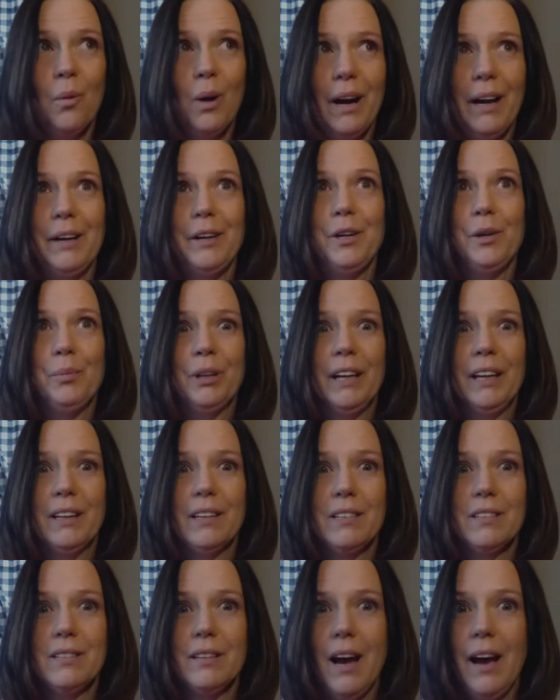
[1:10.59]
Why do you
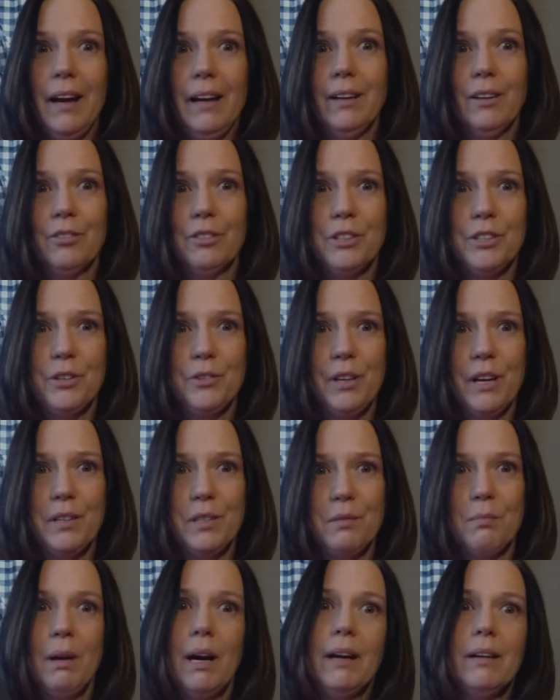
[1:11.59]
plan to hike over
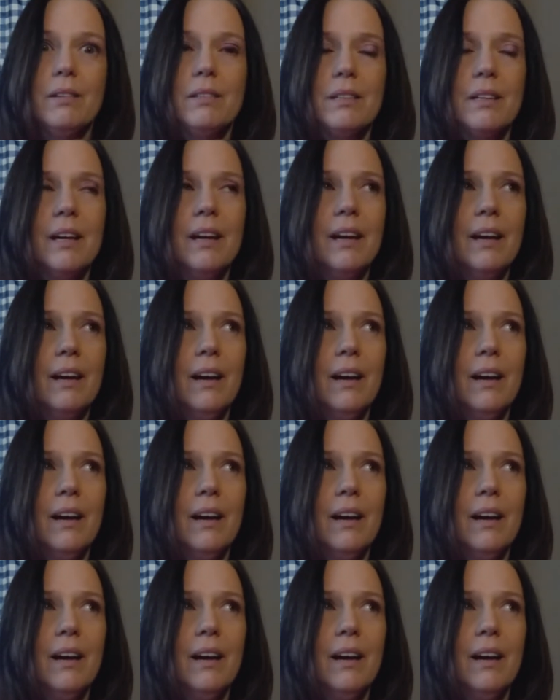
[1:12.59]
2,000 miles?